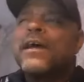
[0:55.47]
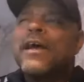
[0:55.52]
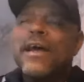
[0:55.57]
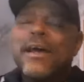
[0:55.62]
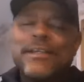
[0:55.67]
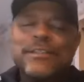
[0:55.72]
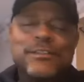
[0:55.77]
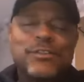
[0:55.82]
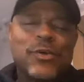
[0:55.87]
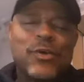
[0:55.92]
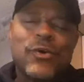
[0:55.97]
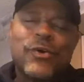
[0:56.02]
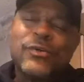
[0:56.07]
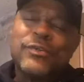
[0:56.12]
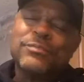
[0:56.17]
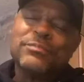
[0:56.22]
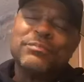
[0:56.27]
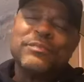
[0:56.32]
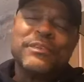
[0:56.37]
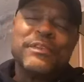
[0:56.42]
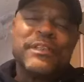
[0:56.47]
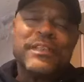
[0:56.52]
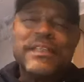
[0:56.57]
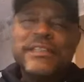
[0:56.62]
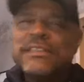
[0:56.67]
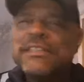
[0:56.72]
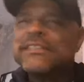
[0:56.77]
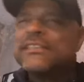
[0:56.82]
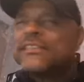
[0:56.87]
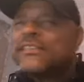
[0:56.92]
and so he
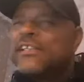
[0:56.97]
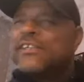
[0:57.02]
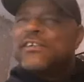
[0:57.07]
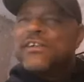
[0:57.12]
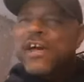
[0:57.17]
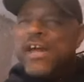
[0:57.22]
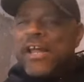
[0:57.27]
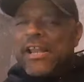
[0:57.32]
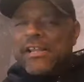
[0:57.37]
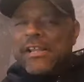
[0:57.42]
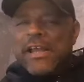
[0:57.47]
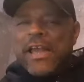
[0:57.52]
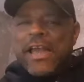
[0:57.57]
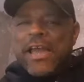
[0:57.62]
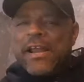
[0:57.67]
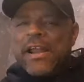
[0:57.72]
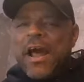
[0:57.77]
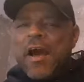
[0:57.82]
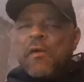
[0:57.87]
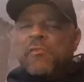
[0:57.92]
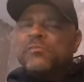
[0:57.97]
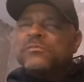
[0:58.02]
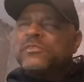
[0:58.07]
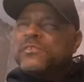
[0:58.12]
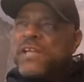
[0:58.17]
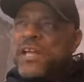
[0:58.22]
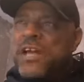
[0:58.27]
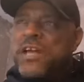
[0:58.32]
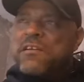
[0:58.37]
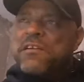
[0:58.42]
just still hand out,
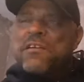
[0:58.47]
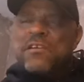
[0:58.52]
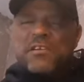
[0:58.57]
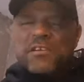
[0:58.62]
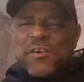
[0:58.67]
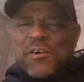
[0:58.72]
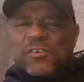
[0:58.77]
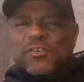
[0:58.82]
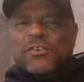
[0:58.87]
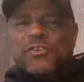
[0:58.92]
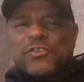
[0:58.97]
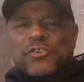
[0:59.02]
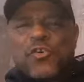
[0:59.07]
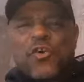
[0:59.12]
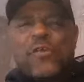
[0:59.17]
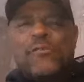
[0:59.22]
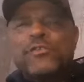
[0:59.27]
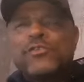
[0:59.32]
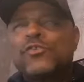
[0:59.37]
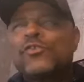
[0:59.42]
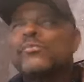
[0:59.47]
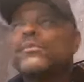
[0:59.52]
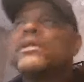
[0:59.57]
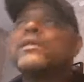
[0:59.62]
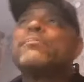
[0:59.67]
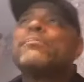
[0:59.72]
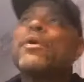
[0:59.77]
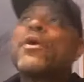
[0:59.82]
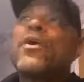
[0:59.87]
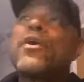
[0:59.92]
nigger, shoot me
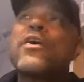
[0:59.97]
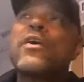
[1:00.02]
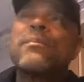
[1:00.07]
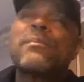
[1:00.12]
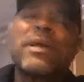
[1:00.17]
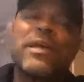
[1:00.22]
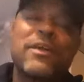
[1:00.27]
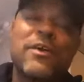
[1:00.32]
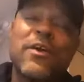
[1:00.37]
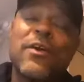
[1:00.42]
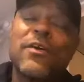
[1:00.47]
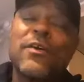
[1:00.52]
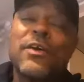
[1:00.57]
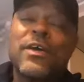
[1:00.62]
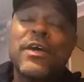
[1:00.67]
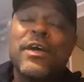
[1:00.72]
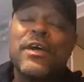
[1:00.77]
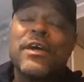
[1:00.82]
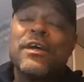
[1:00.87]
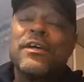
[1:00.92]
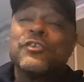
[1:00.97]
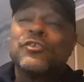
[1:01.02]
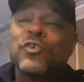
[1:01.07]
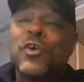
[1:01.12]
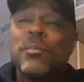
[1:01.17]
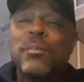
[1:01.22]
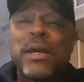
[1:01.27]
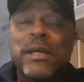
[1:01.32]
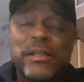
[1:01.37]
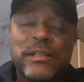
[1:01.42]
the bird. I'm like, yo. So
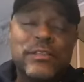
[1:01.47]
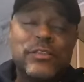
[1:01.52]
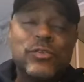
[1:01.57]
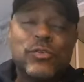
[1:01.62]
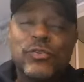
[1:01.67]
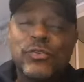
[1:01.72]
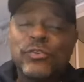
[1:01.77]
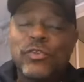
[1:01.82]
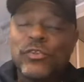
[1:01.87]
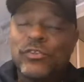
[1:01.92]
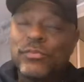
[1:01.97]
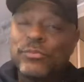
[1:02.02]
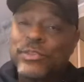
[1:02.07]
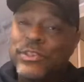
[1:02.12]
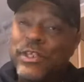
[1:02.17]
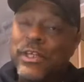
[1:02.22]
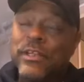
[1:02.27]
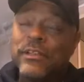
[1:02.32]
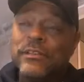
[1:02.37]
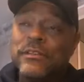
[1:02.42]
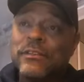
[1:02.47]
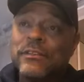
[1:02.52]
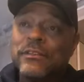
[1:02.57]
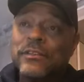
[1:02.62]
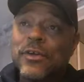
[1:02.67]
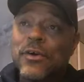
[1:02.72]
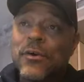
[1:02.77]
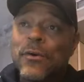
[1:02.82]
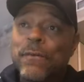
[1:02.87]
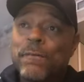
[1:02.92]
I'm like, this dude is on some shit.
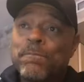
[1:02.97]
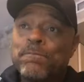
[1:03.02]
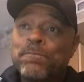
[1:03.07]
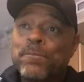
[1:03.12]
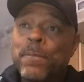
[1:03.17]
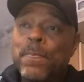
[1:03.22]
So